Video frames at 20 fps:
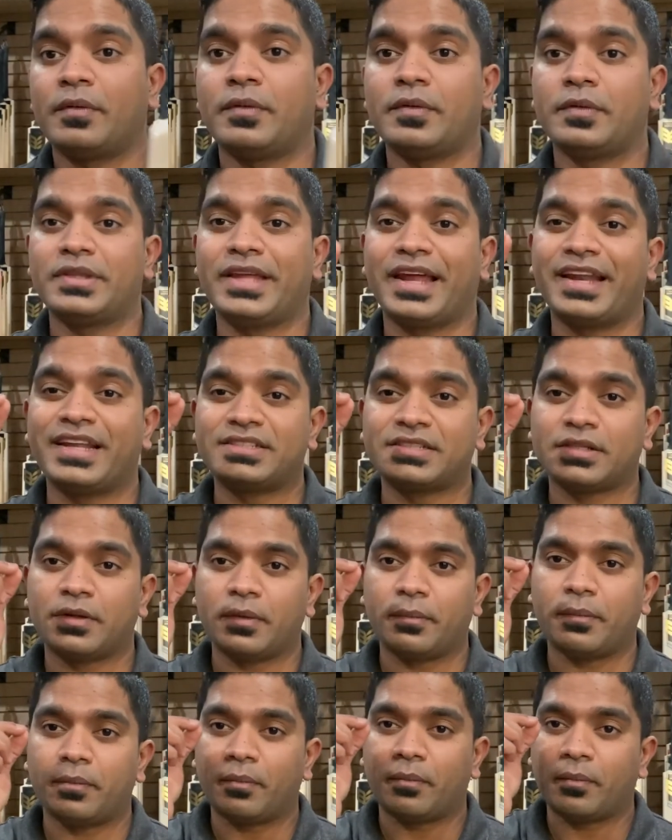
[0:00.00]
there is
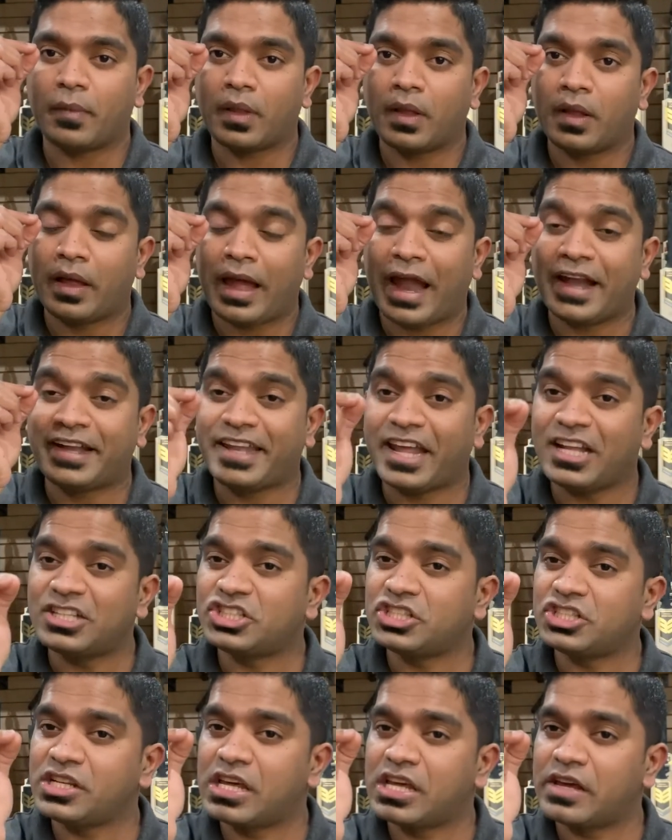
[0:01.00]

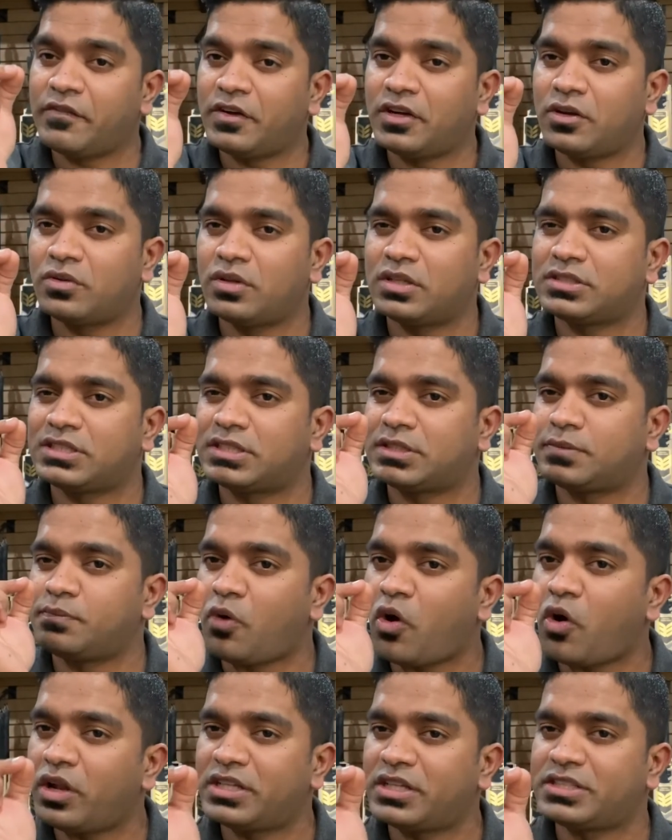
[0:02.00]
attention given to the
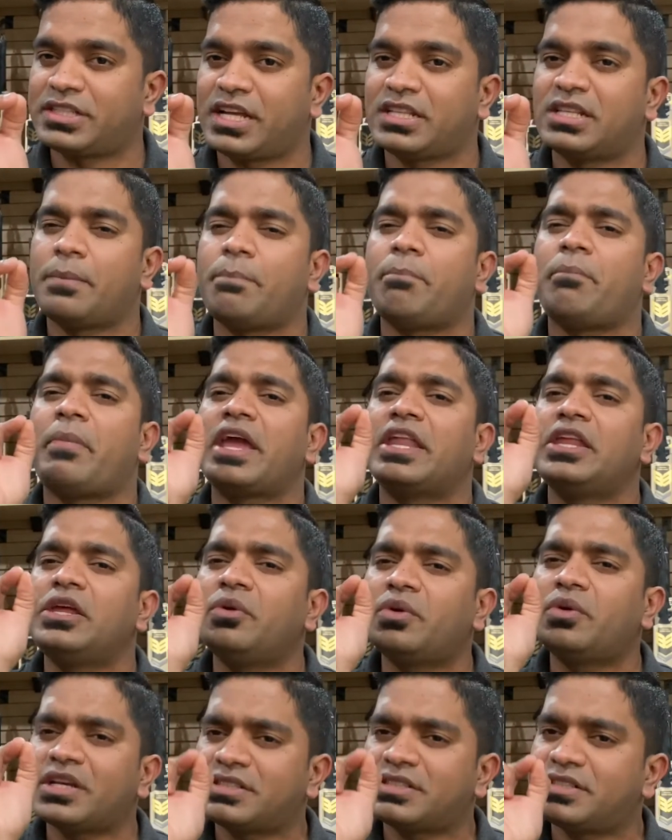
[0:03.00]
smallest and the
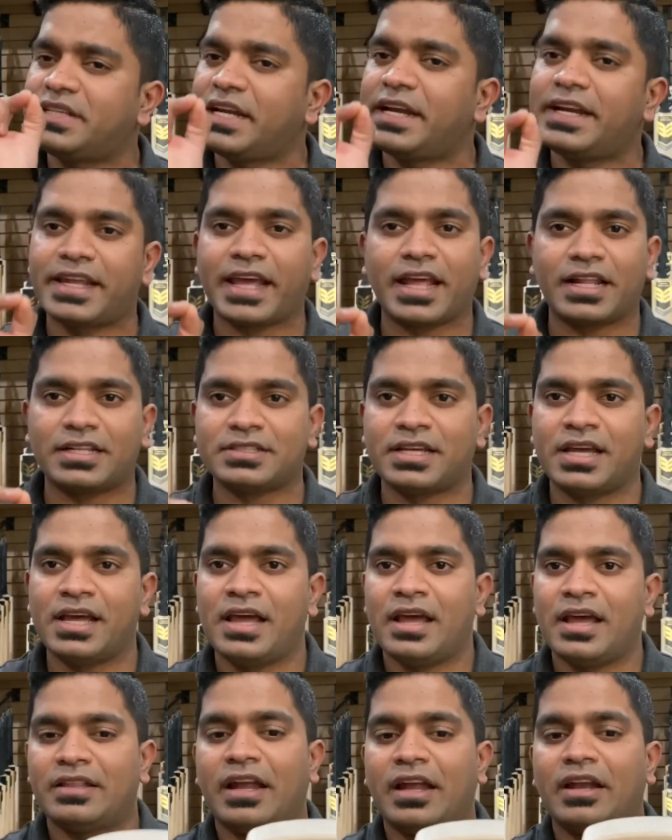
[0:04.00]
minutest details,
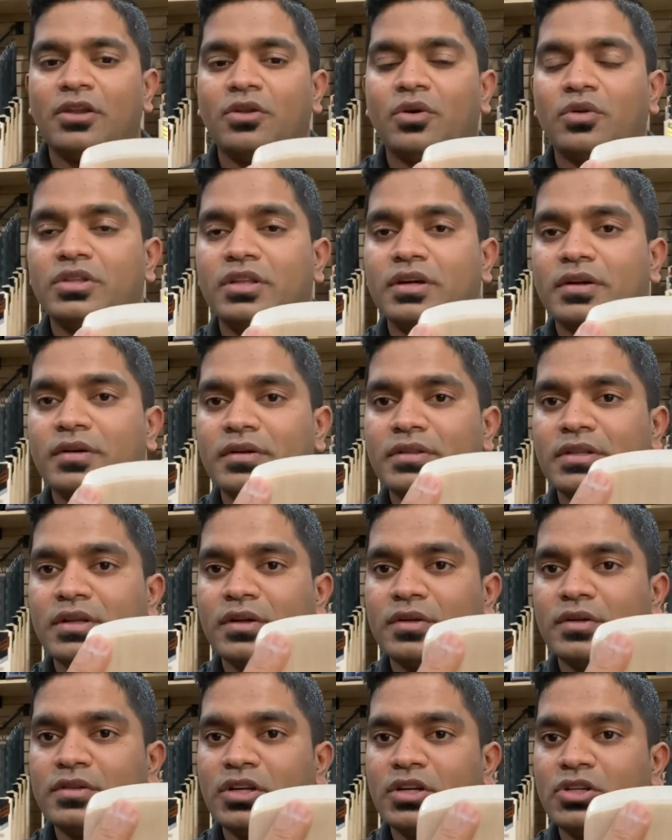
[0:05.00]
that you know
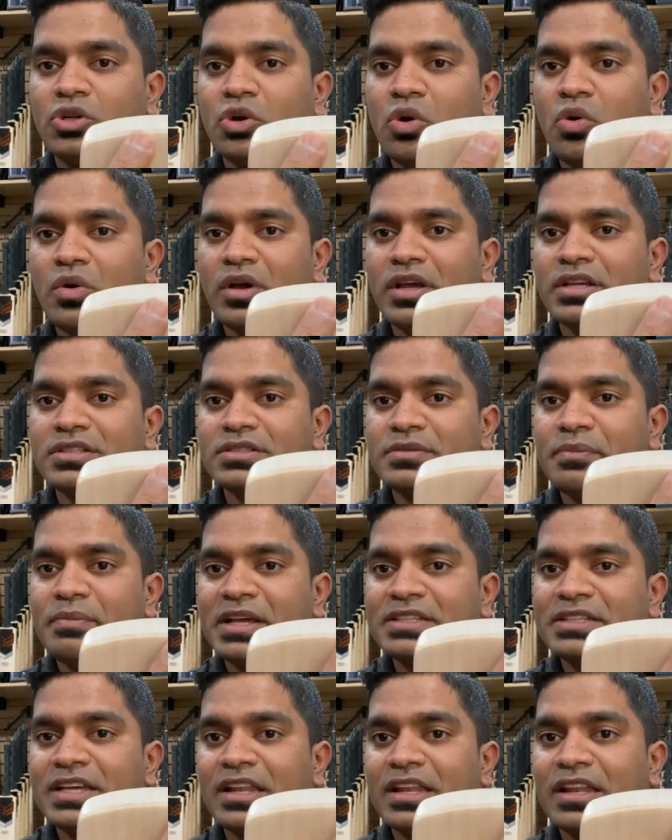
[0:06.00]
the toe is
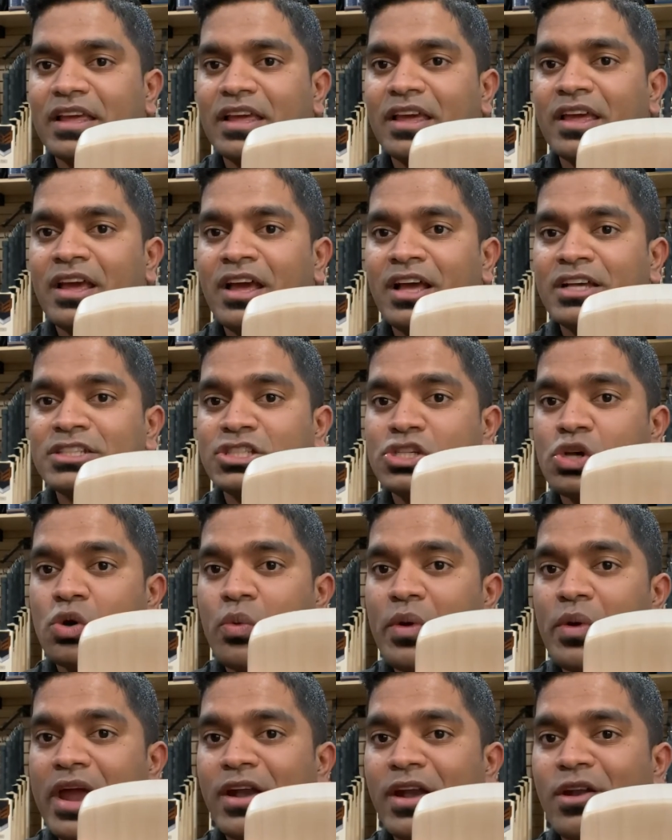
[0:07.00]
basically
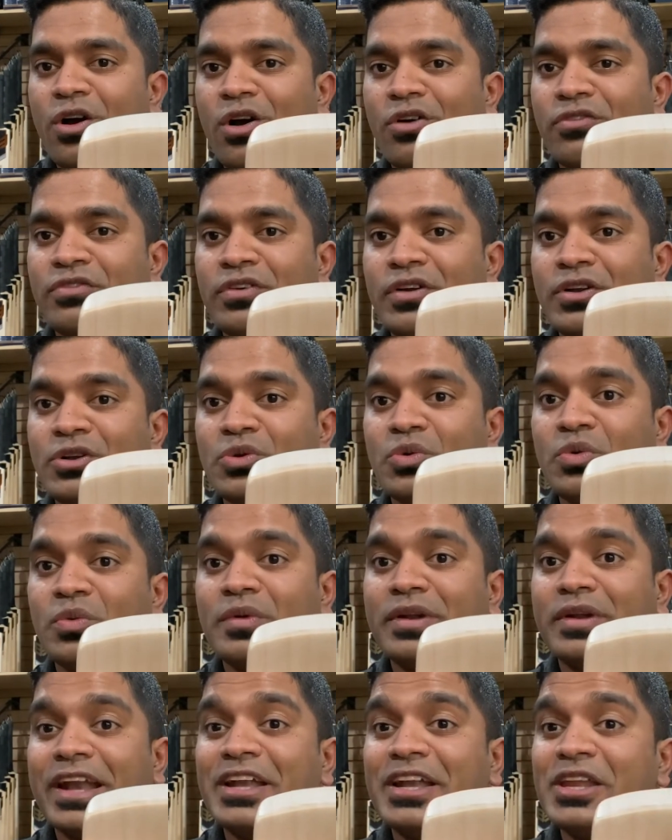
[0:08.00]
squared off to
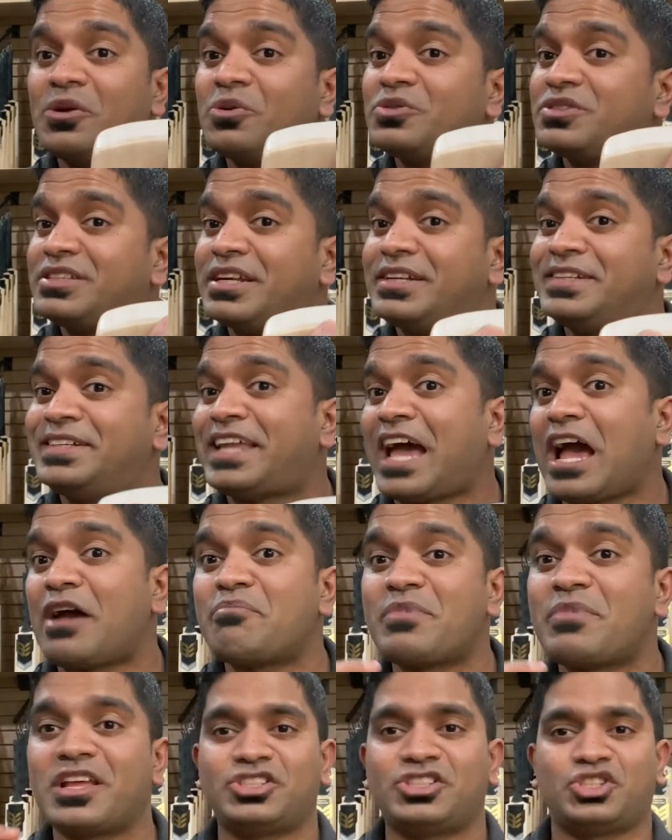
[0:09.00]
reduce the
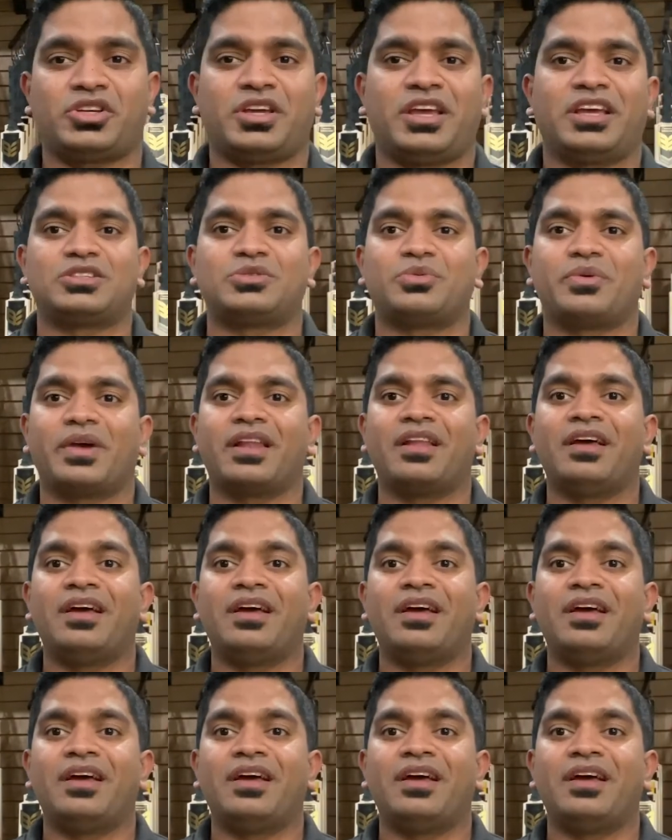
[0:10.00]
damage as well.